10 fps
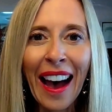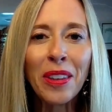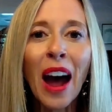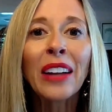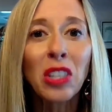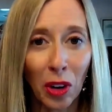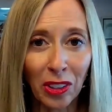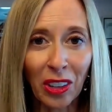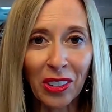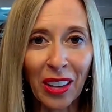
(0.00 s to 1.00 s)
not to
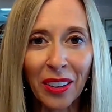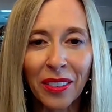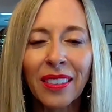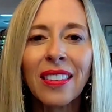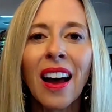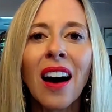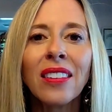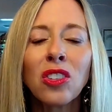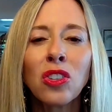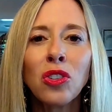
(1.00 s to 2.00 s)
trust ourselves,
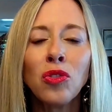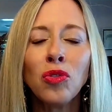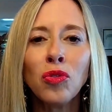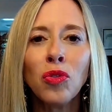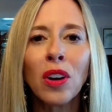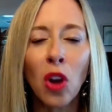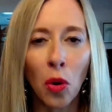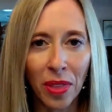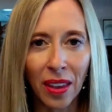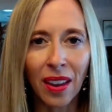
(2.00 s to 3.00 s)
not to
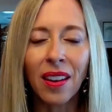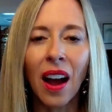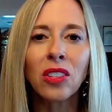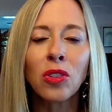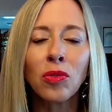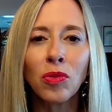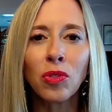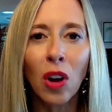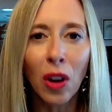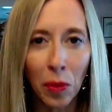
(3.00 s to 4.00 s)
go within, not to
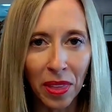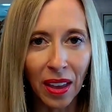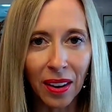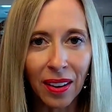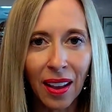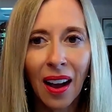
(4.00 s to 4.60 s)
look within.